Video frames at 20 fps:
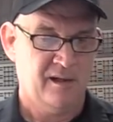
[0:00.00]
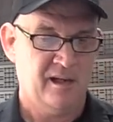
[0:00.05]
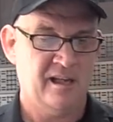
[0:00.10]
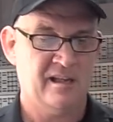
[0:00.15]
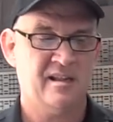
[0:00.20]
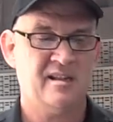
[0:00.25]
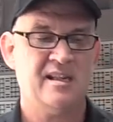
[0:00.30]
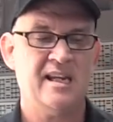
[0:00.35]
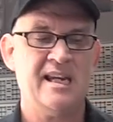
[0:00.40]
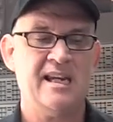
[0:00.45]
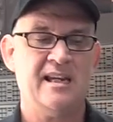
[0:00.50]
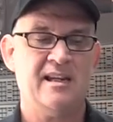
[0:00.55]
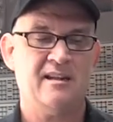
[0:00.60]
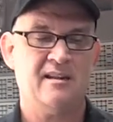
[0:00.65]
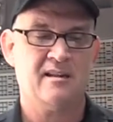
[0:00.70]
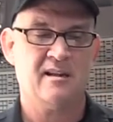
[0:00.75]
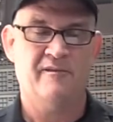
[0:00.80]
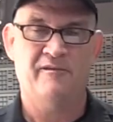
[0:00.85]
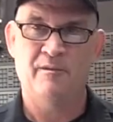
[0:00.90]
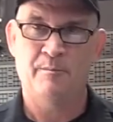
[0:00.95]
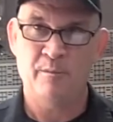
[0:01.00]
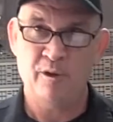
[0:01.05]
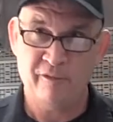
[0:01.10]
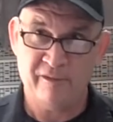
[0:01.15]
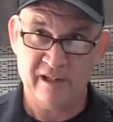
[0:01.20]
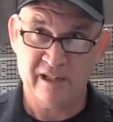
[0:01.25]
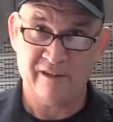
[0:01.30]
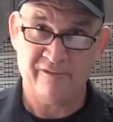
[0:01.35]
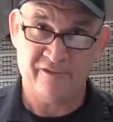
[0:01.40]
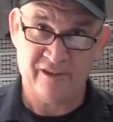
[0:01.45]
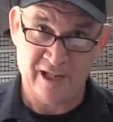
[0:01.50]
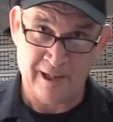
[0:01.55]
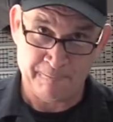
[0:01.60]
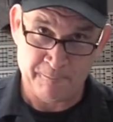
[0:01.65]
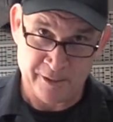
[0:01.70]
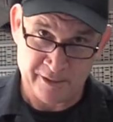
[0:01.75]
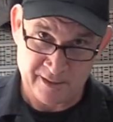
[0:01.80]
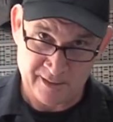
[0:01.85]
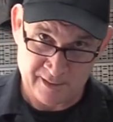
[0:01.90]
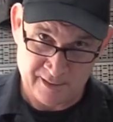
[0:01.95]
and cease of the moving of
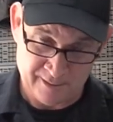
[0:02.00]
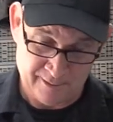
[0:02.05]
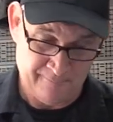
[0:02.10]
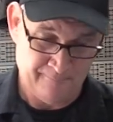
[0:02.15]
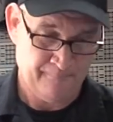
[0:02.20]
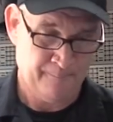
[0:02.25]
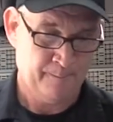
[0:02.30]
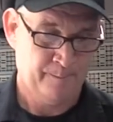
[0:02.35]
tempests.